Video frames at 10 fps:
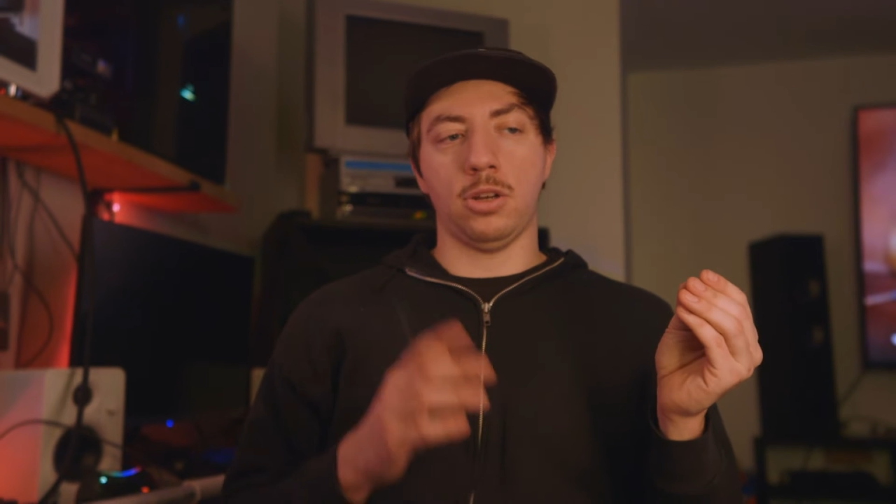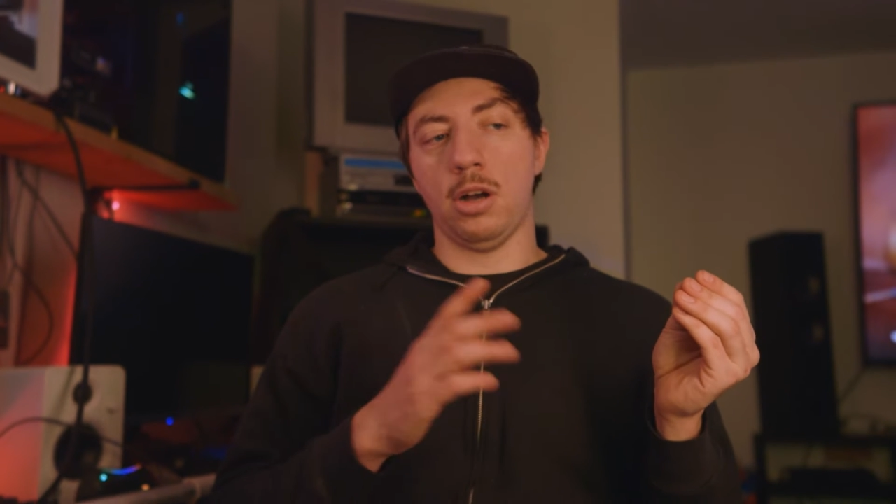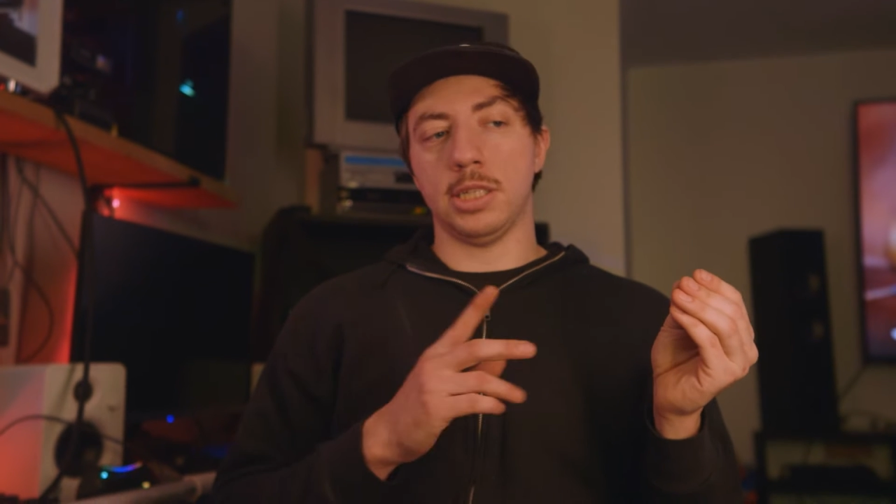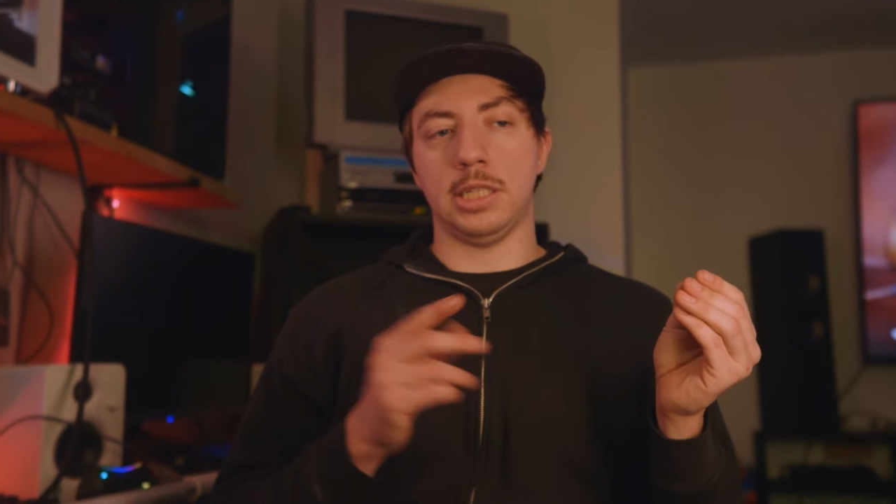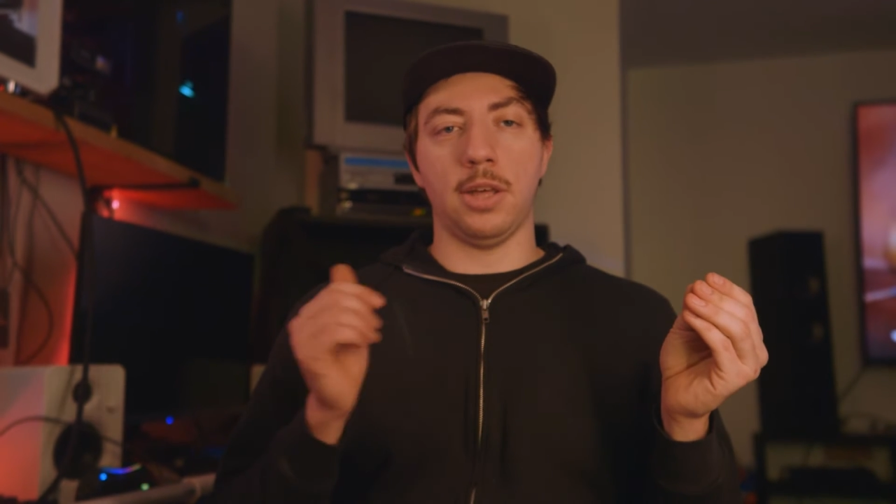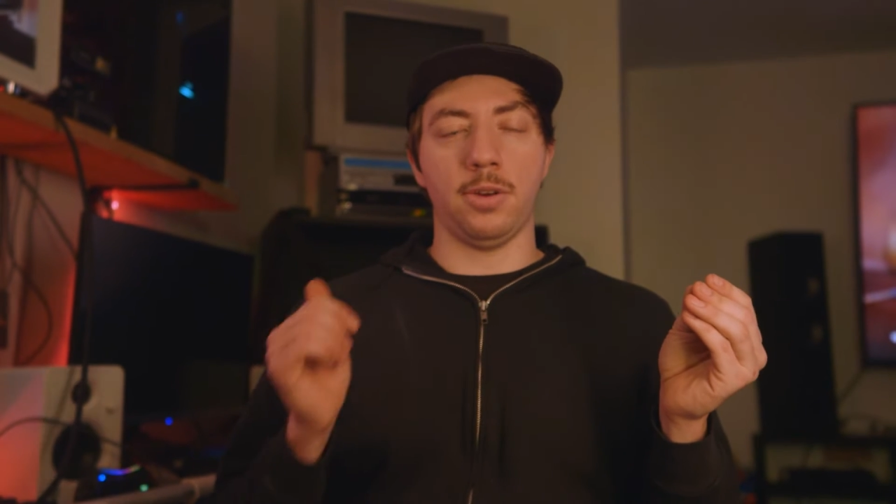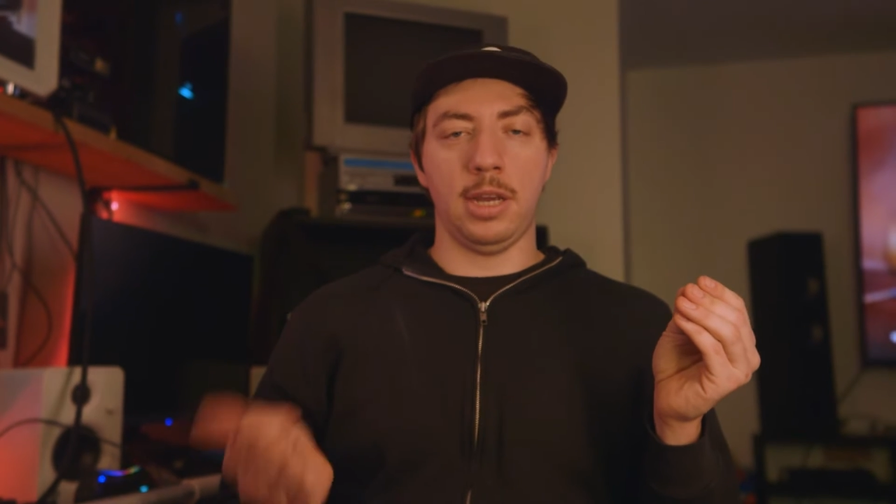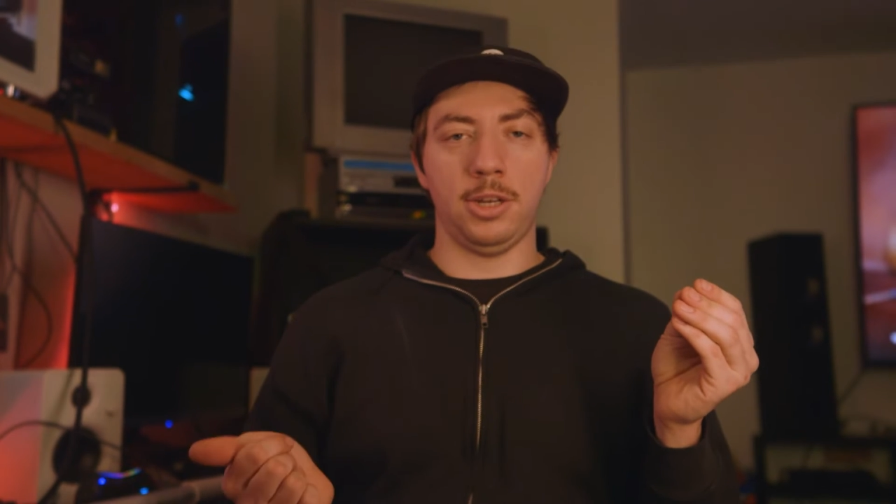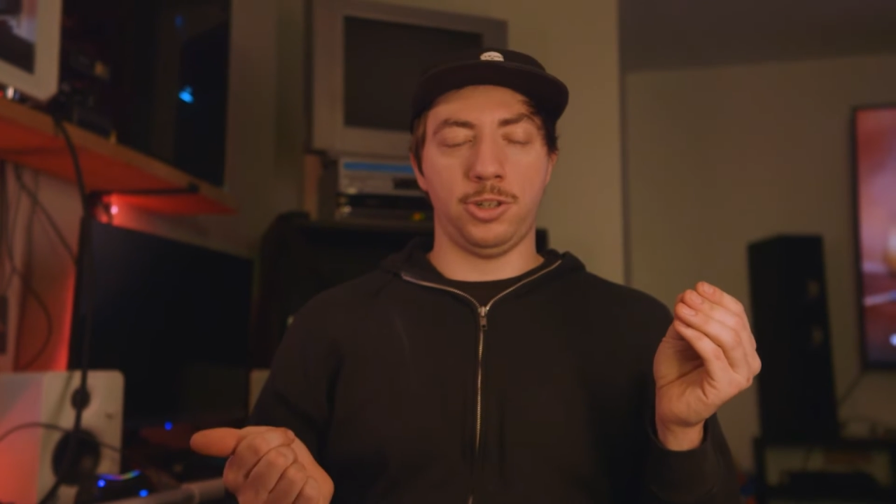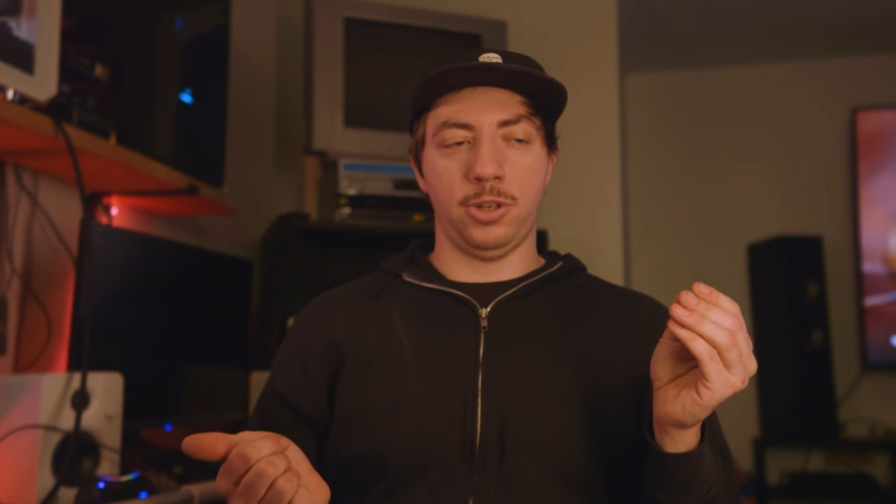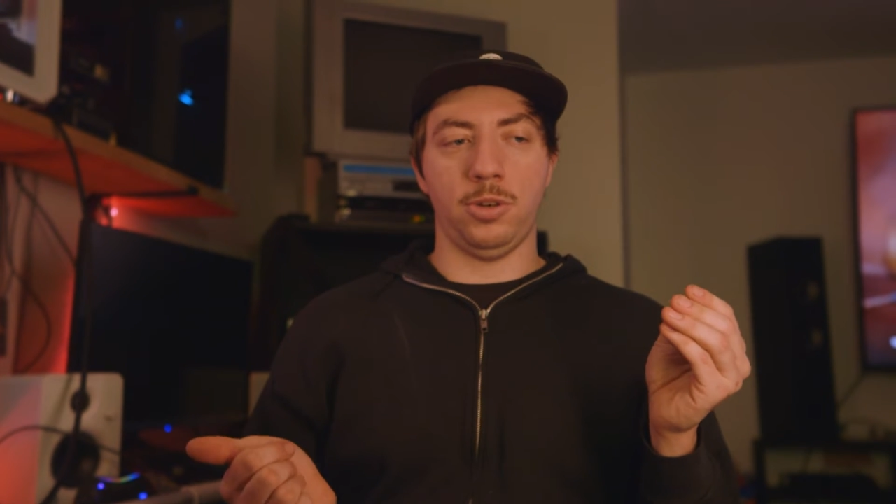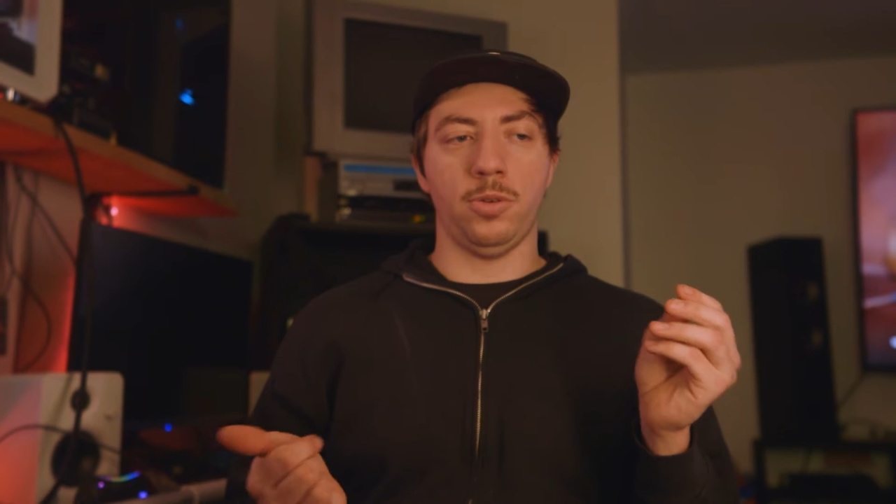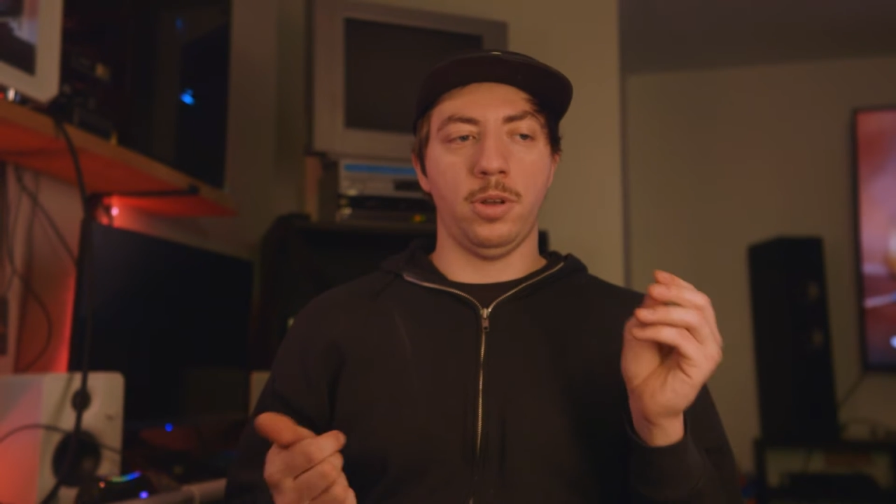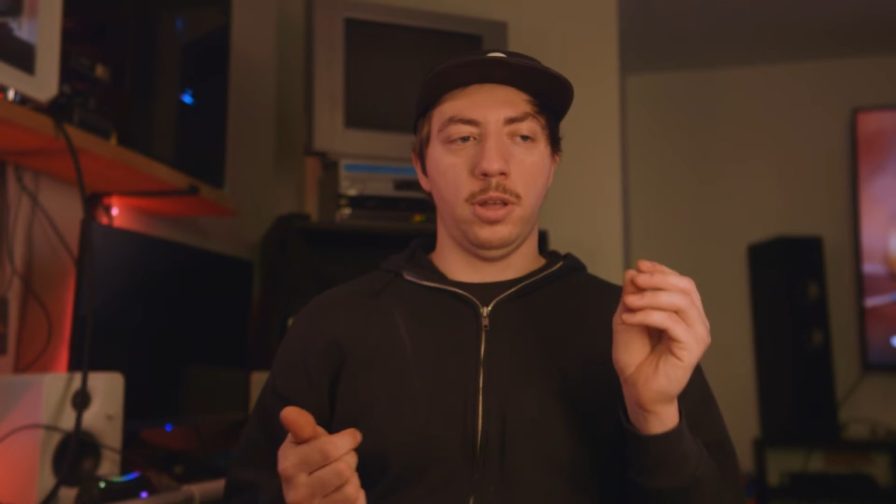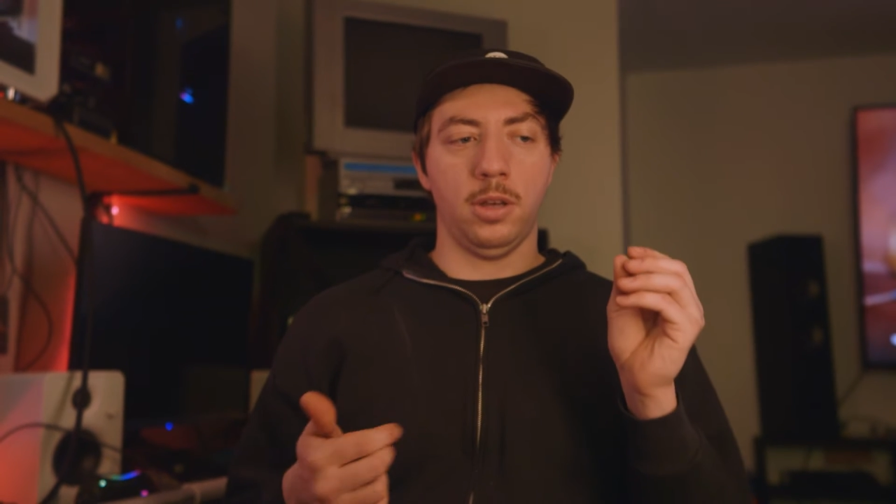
cause another issue